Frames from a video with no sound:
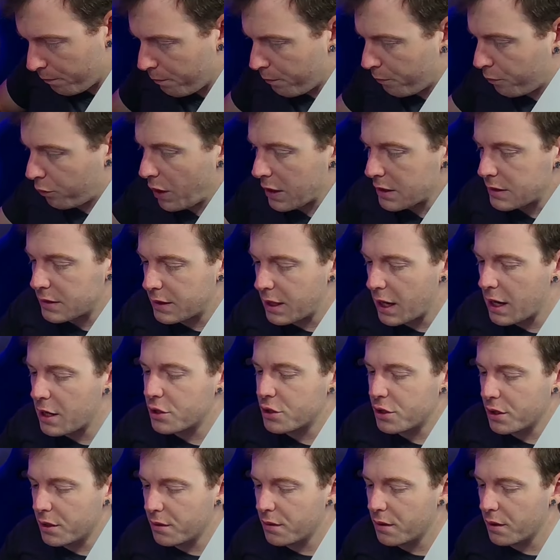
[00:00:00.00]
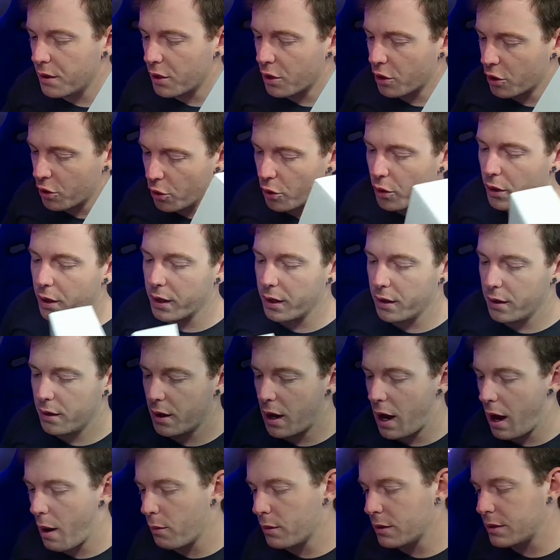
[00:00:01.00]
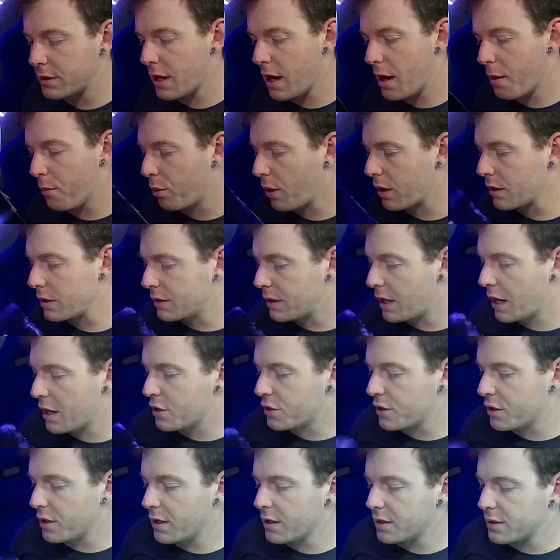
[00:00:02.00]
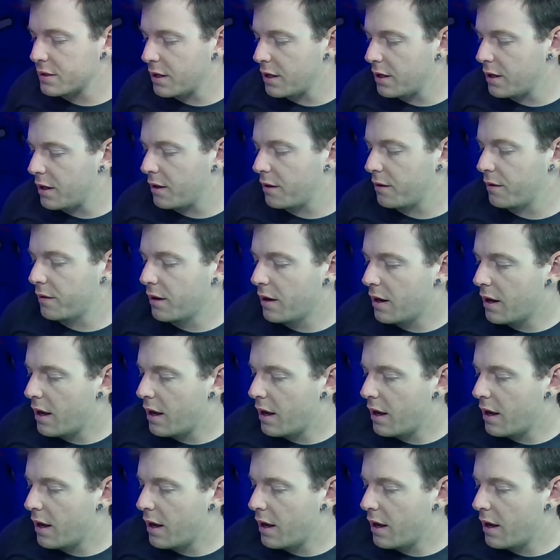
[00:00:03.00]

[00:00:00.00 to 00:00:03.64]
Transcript: Presentation, good. I would say presentation is a